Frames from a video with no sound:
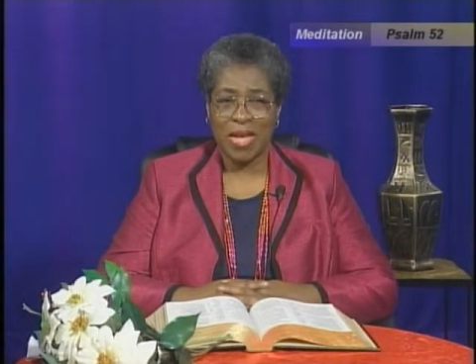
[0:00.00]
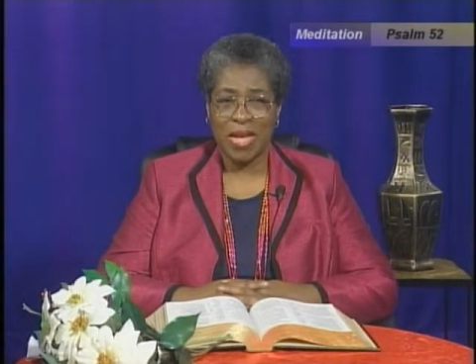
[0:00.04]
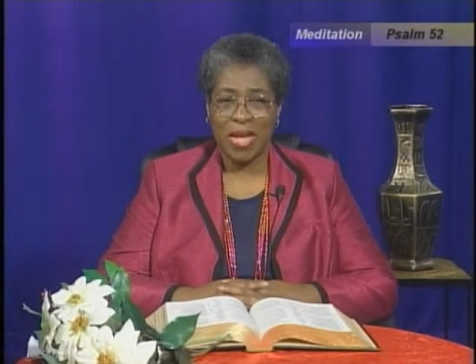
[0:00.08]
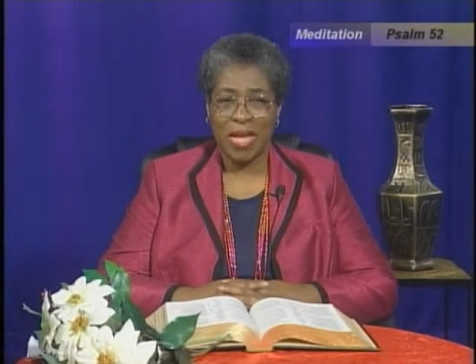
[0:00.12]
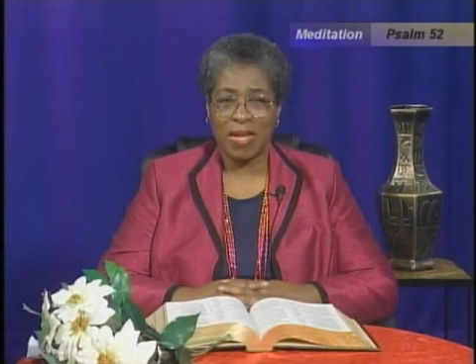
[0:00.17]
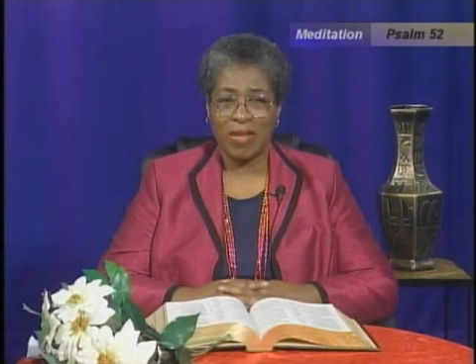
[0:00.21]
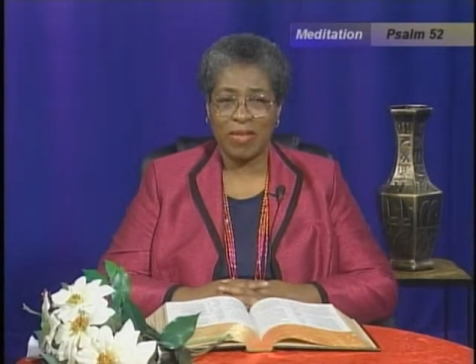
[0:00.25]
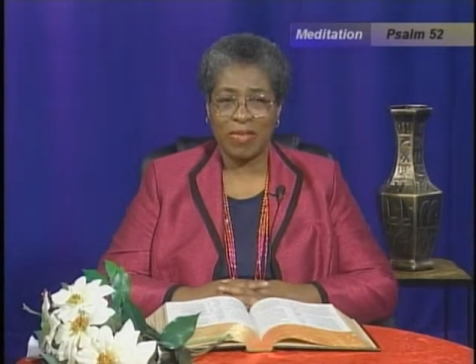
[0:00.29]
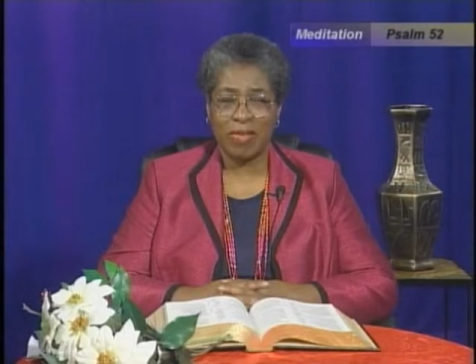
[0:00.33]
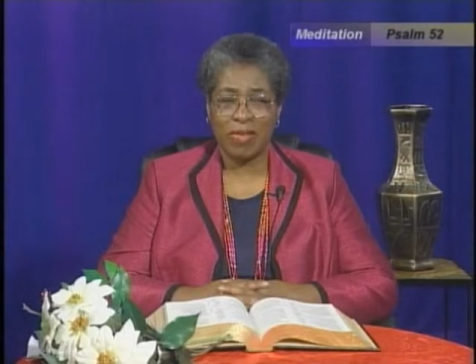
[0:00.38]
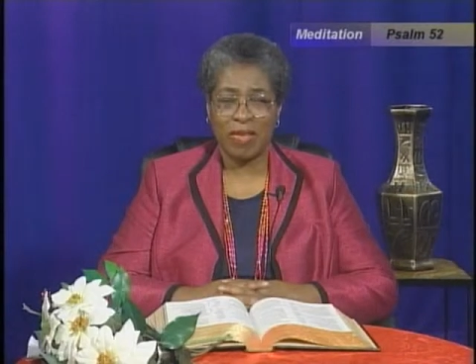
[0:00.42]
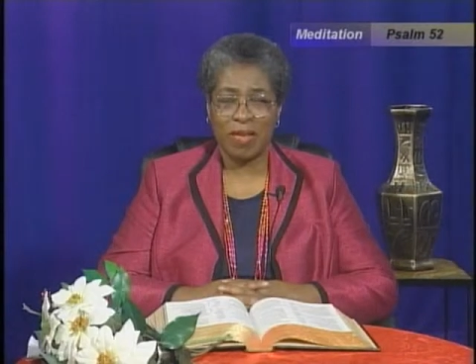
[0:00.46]

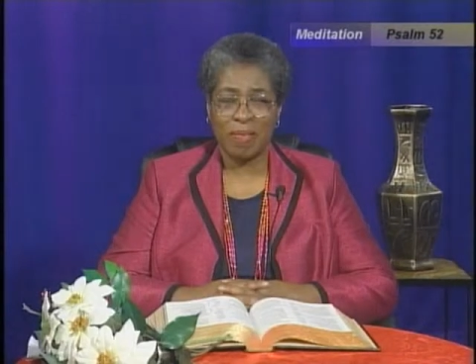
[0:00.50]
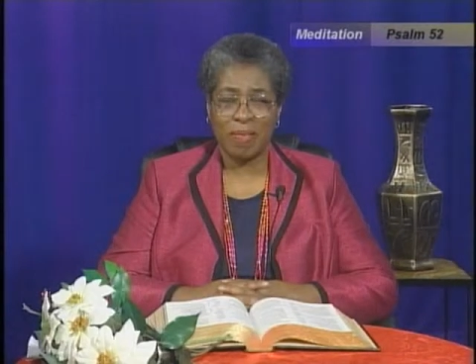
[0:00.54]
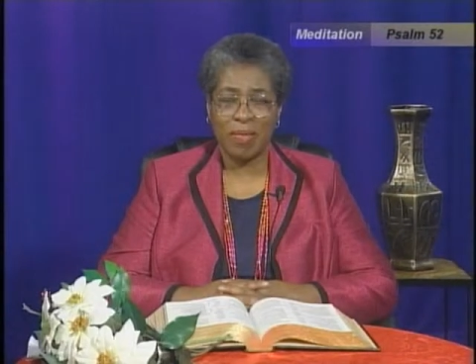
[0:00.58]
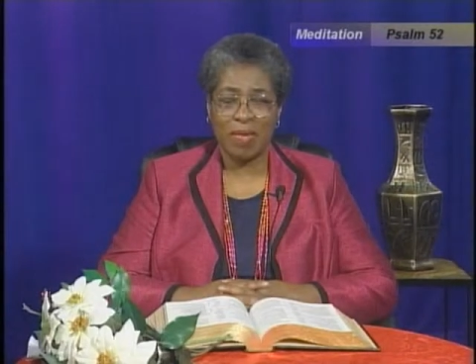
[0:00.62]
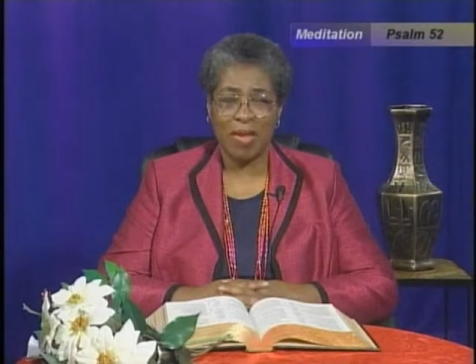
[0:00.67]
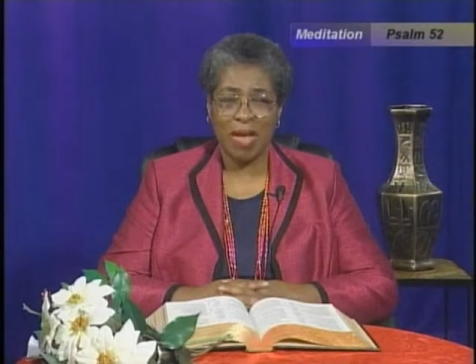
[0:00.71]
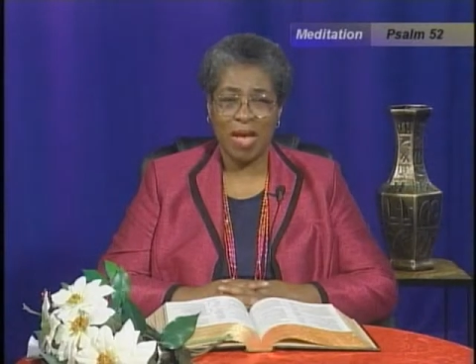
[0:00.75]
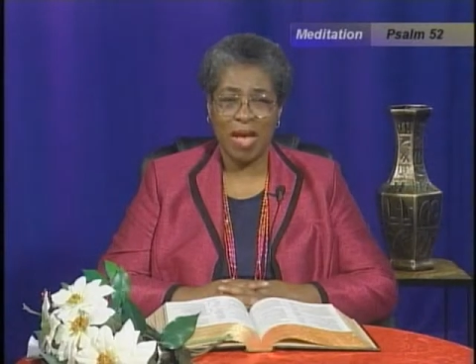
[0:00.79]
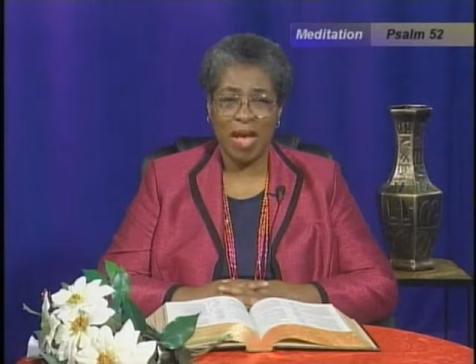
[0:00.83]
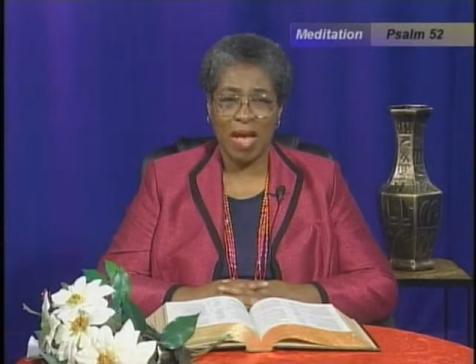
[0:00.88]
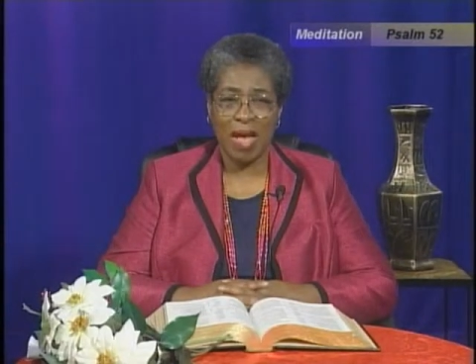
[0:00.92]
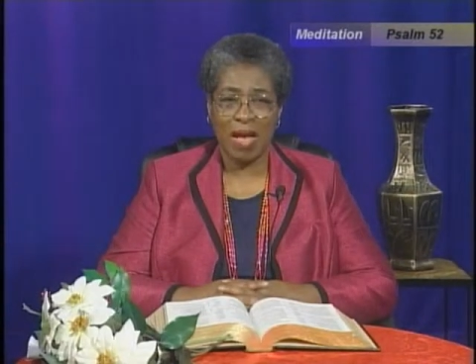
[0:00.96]
And
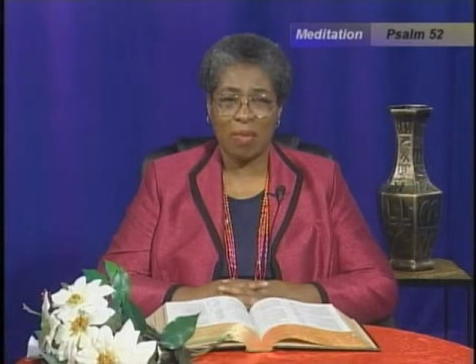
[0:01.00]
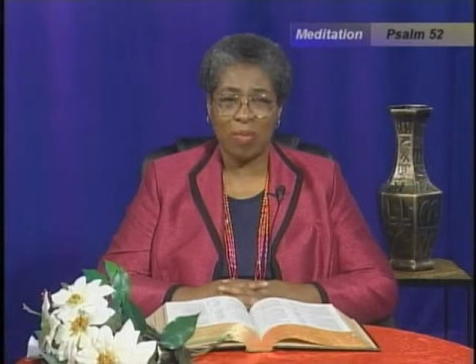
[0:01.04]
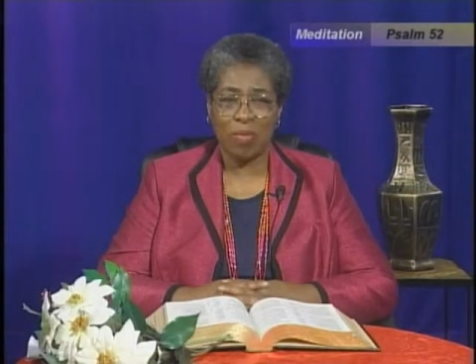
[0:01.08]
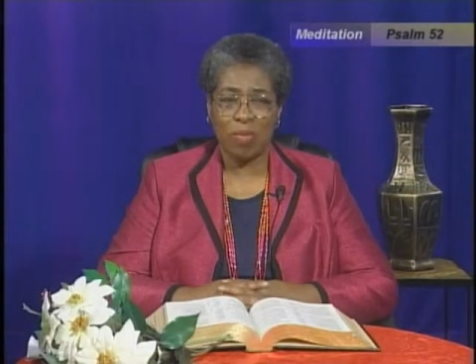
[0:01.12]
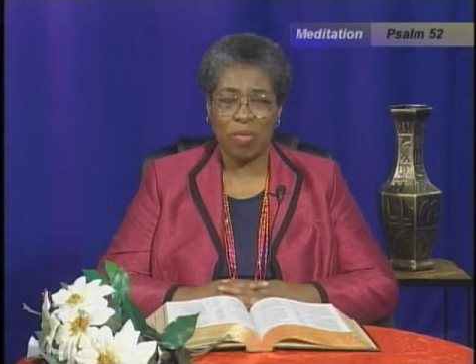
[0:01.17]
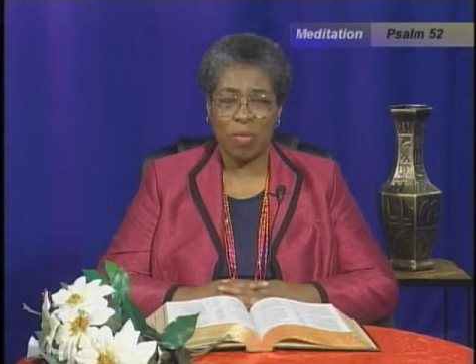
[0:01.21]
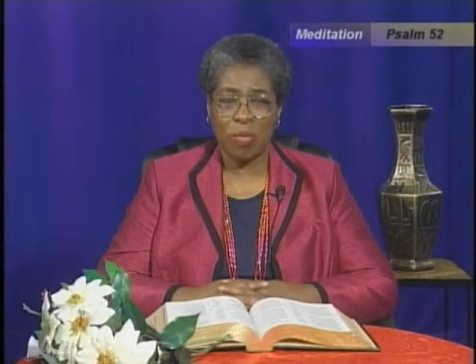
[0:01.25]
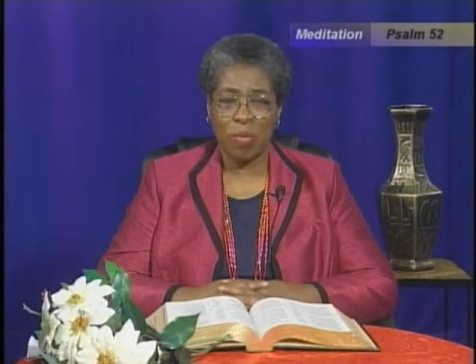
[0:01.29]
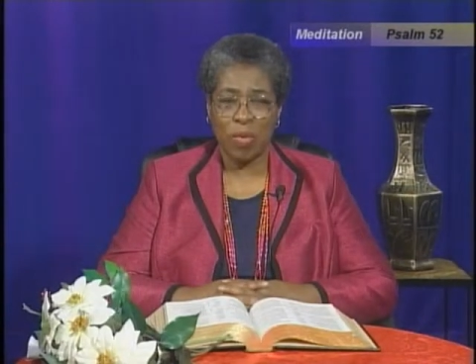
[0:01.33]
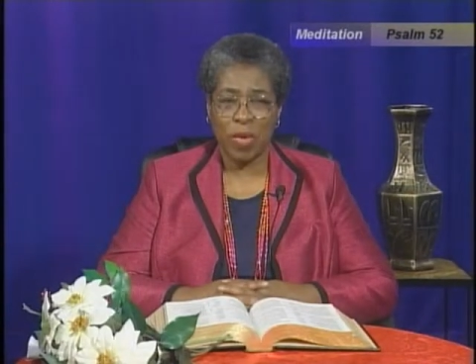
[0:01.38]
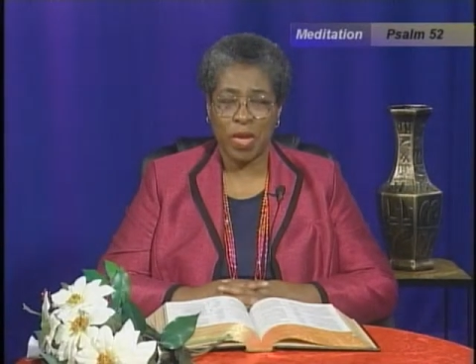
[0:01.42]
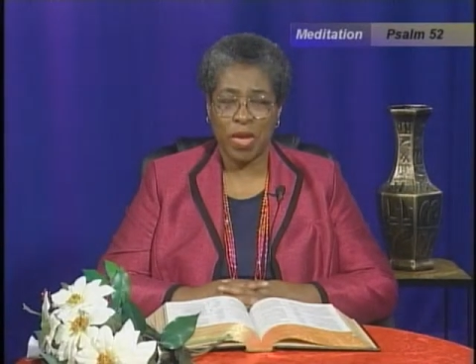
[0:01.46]
sometimes
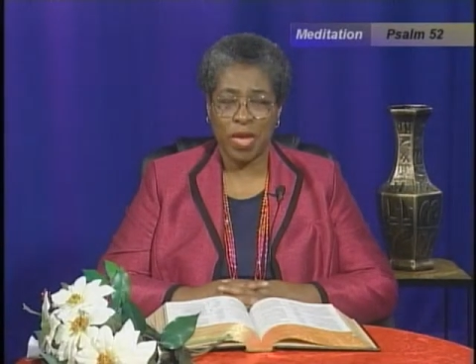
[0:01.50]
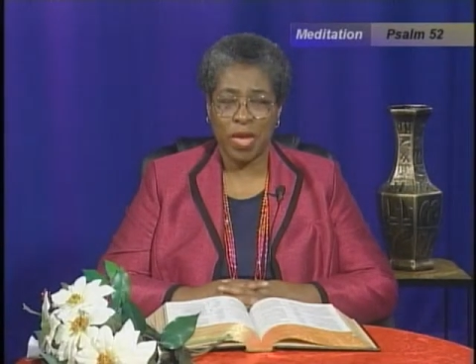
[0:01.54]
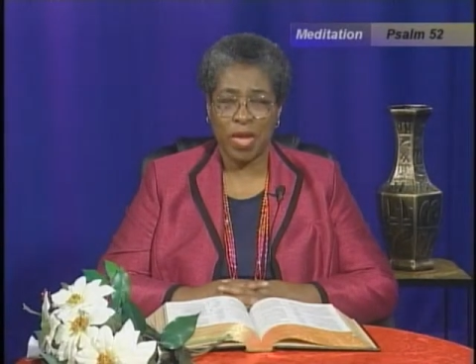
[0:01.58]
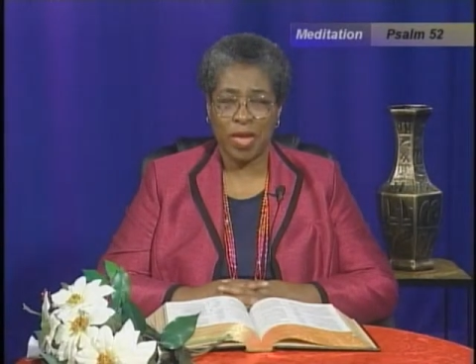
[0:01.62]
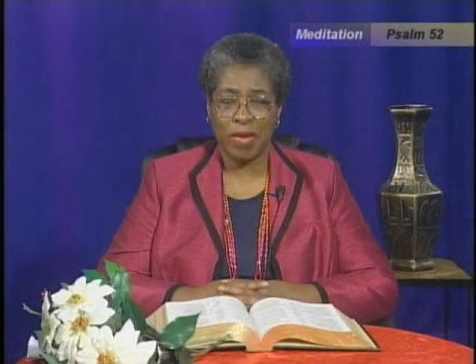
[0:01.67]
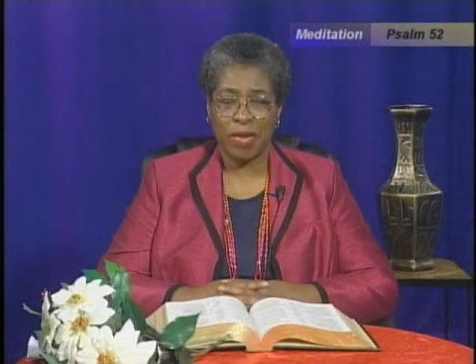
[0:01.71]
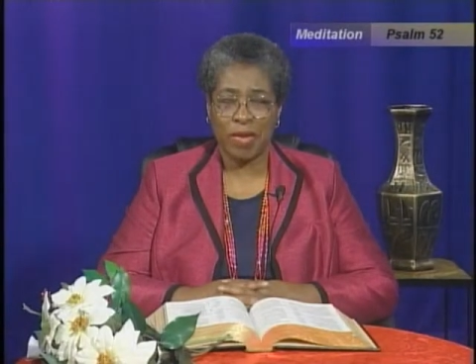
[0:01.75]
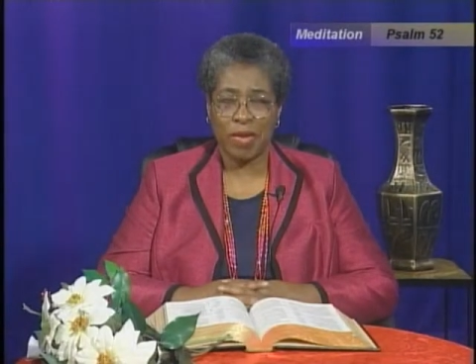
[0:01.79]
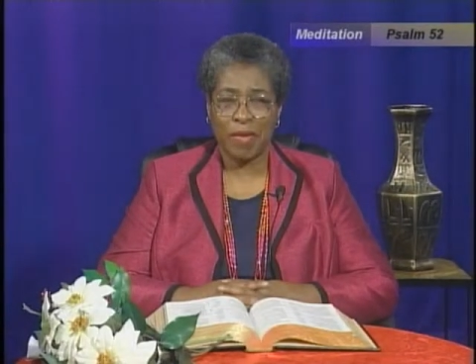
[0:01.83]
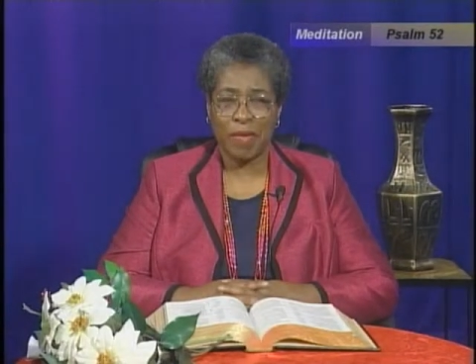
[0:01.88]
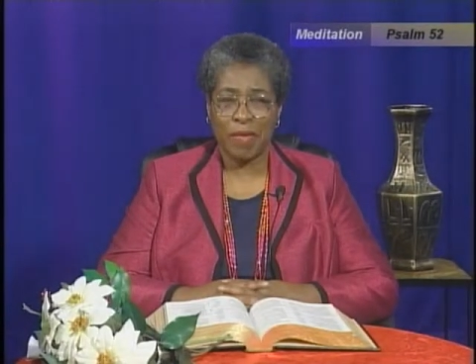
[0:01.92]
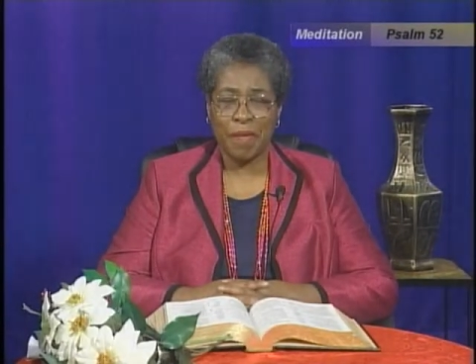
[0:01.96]

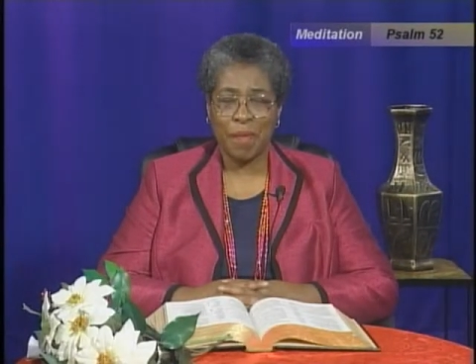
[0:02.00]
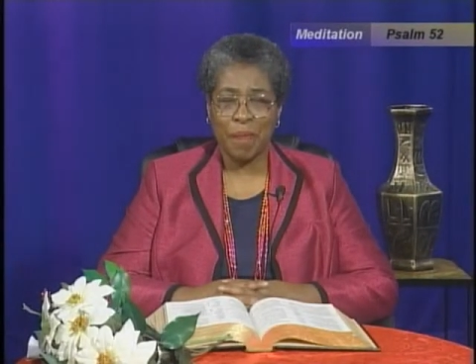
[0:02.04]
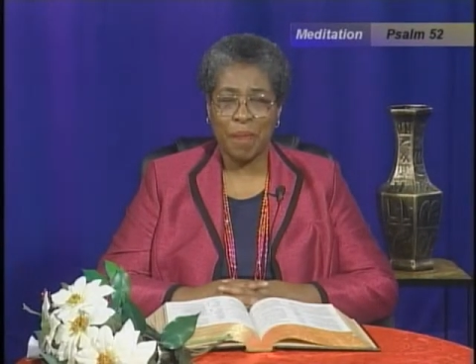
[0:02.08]
when